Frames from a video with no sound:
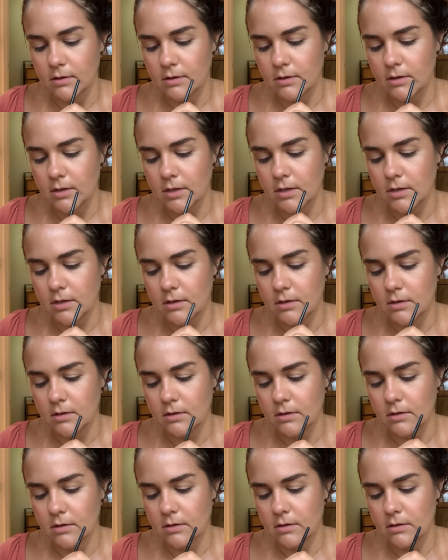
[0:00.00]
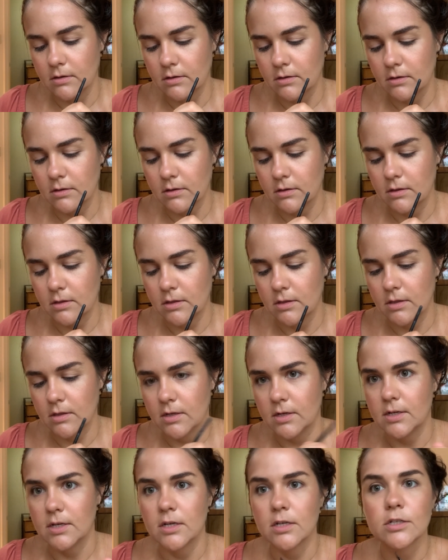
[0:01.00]
in the
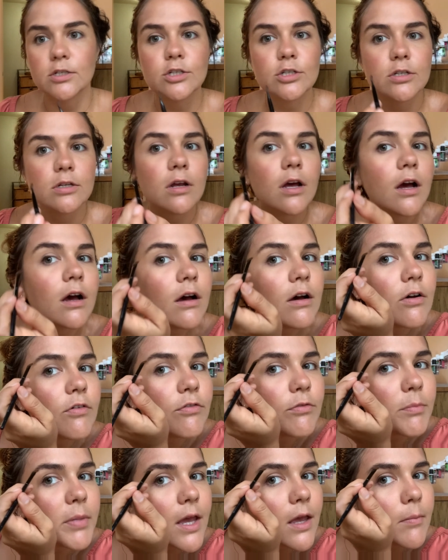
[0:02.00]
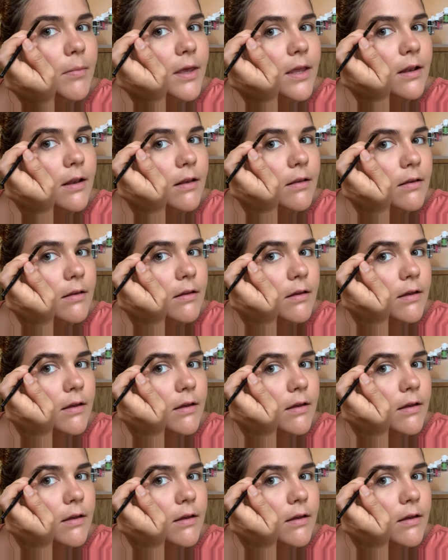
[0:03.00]
dish of pigment.